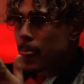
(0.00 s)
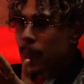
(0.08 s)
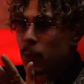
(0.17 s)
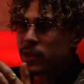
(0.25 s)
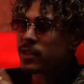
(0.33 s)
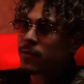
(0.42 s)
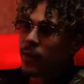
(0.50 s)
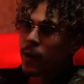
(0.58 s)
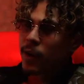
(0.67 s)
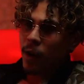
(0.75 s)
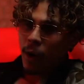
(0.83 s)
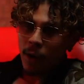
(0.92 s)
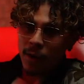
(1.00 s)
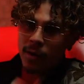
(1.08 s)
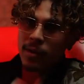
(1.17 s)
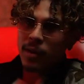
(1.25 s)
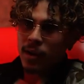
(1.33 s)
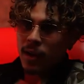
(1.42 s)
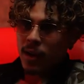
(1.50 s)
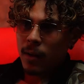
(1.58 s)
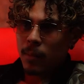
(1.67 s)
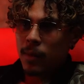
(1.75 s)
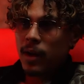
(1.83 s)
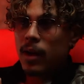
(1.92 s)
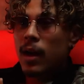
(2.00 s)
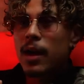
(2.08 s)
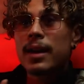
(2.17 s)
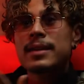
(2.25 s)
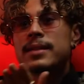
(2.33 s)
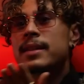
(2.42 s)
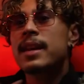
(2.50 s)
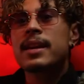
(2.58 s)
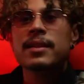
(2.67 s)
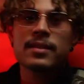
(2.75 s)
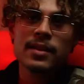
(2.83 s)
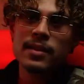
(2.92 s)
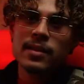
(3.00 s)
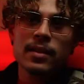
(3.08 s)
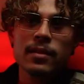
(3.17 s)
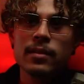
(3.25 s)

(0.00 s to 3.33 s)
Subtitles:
which is very hard, stay consistent.